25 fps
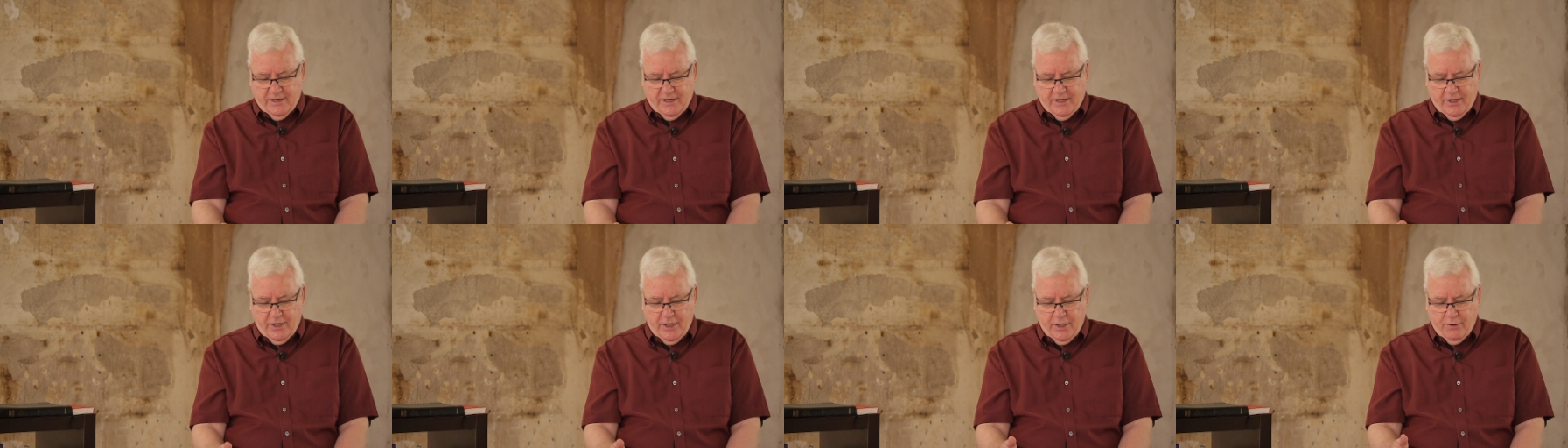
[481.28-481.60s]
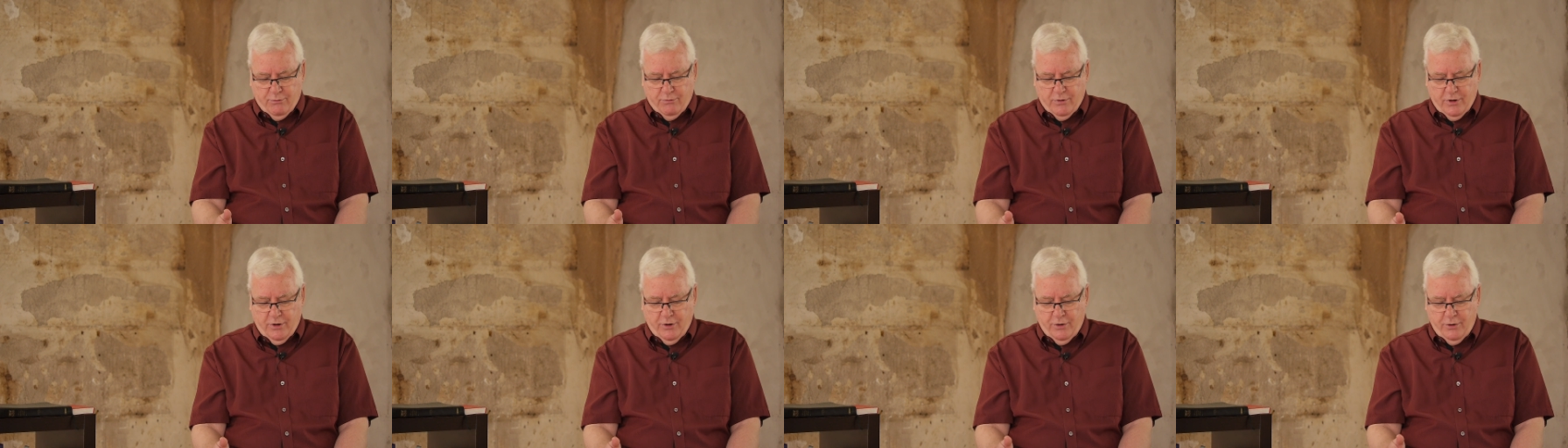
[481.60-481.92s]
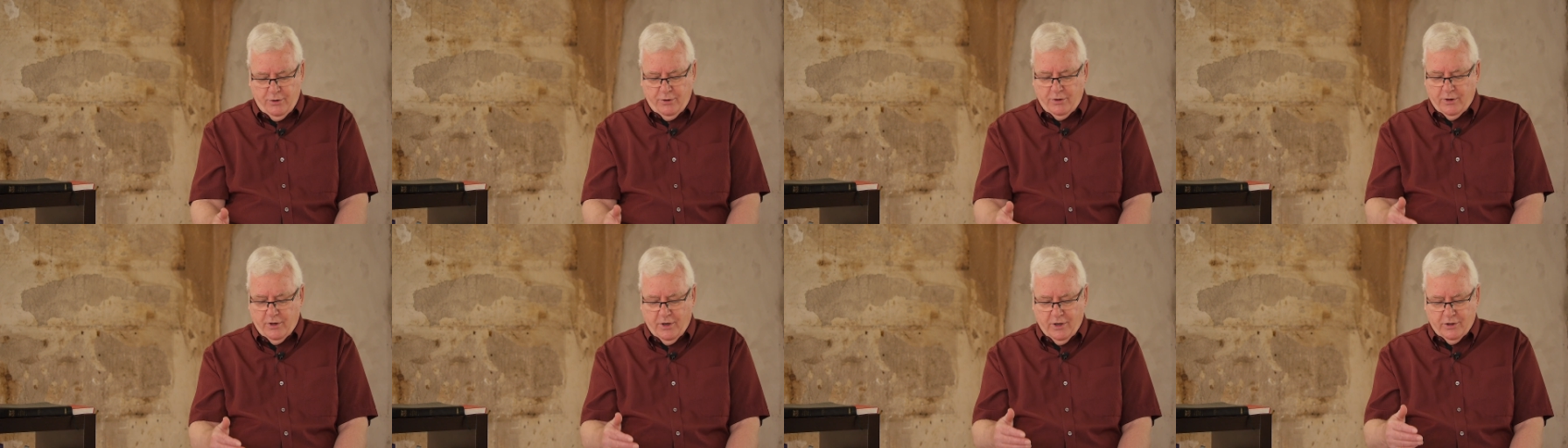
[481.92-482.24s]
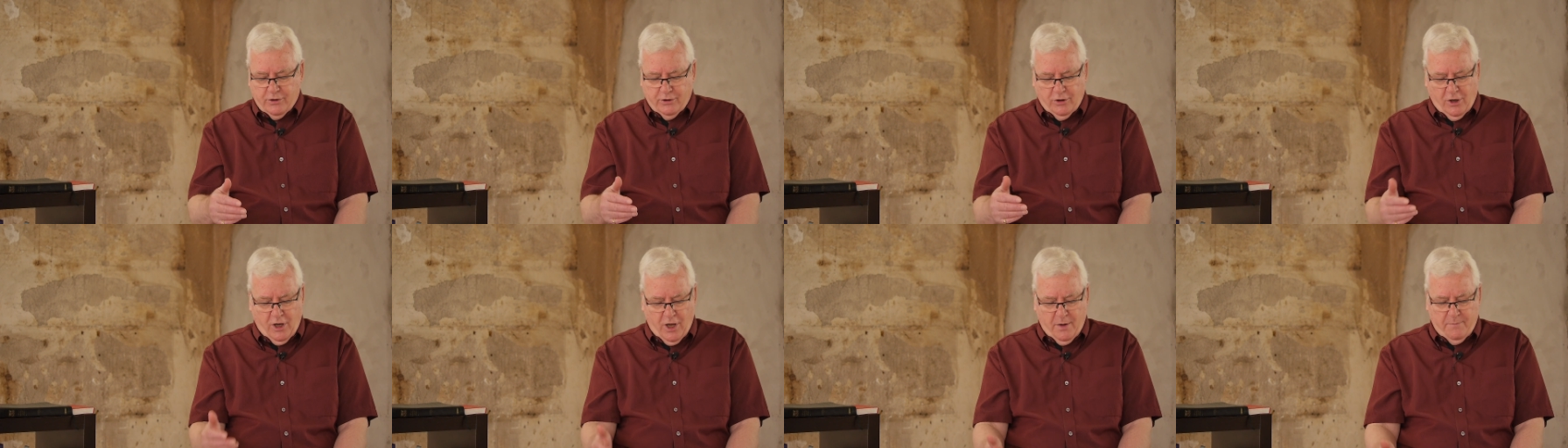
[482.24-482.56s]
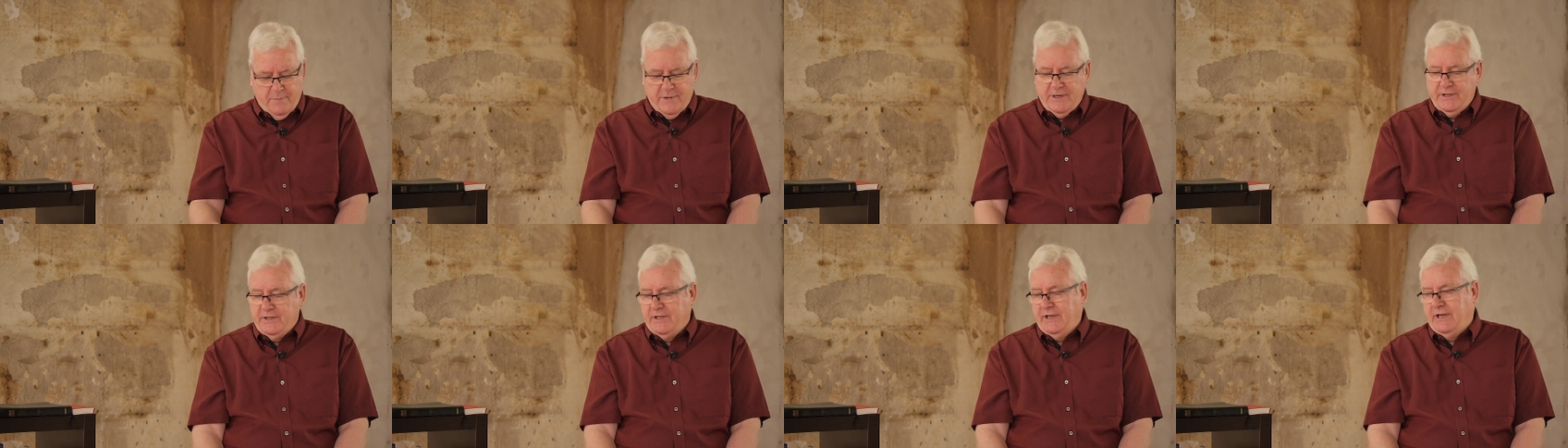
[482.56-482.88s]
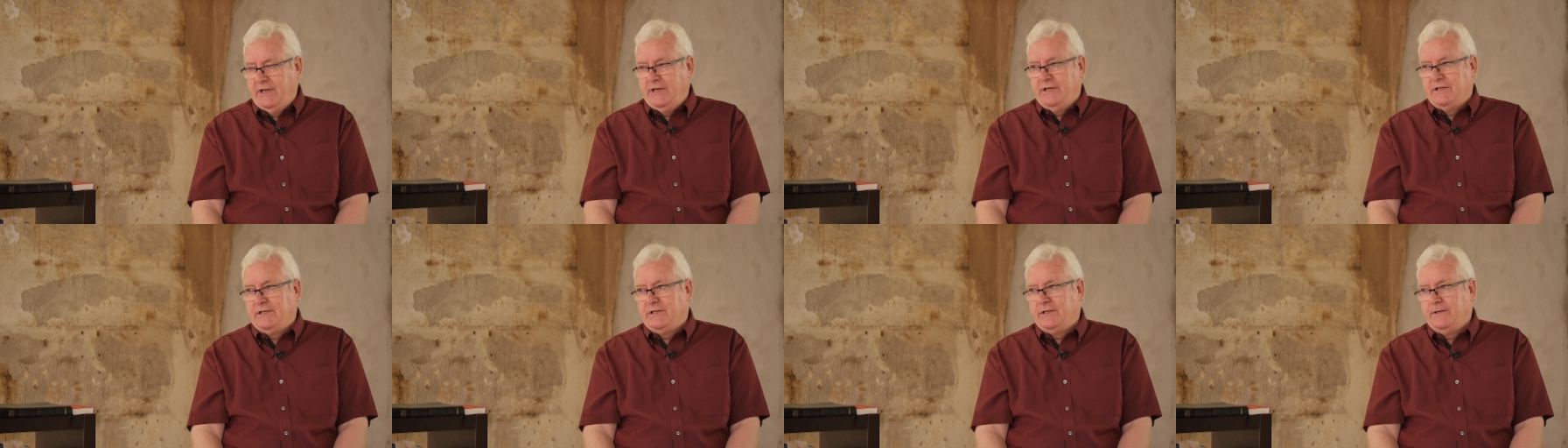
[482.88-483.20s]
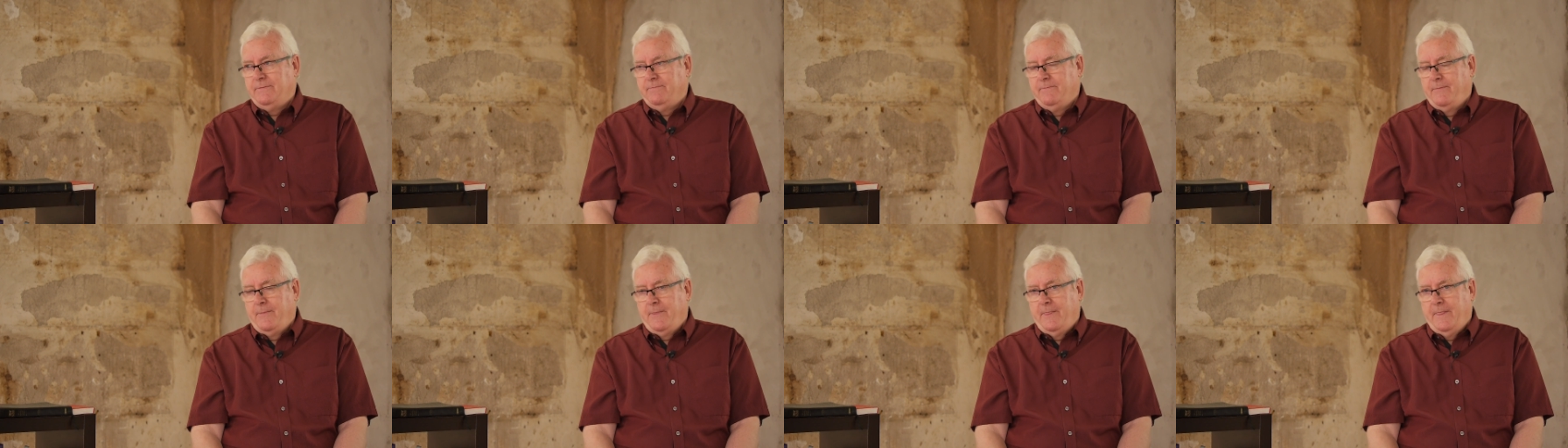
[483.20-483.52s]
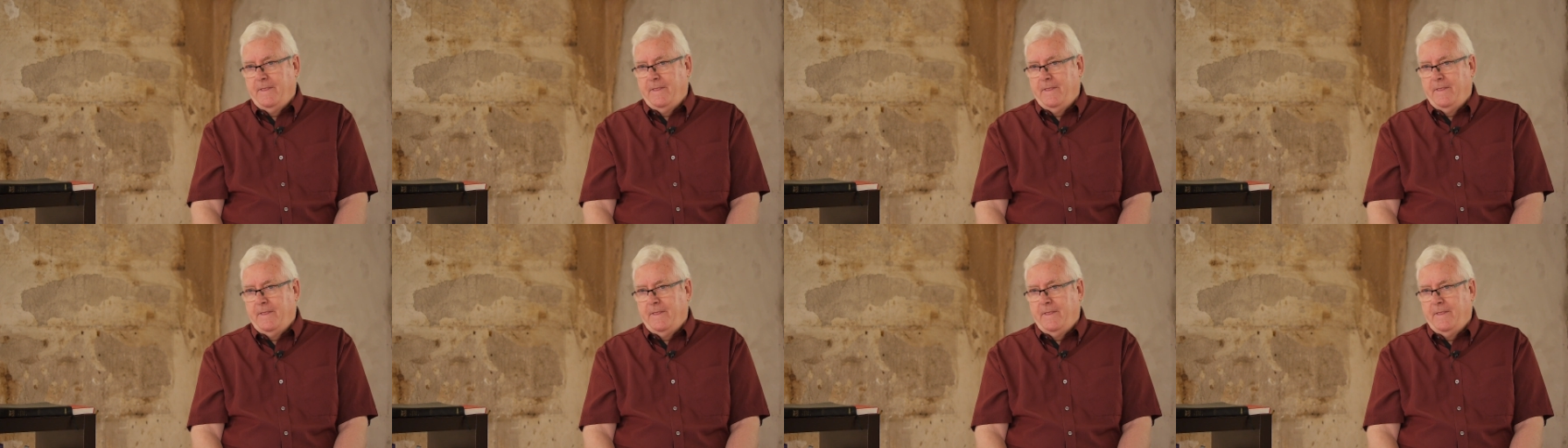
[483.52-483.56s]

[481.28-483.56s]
uh, who, who copied these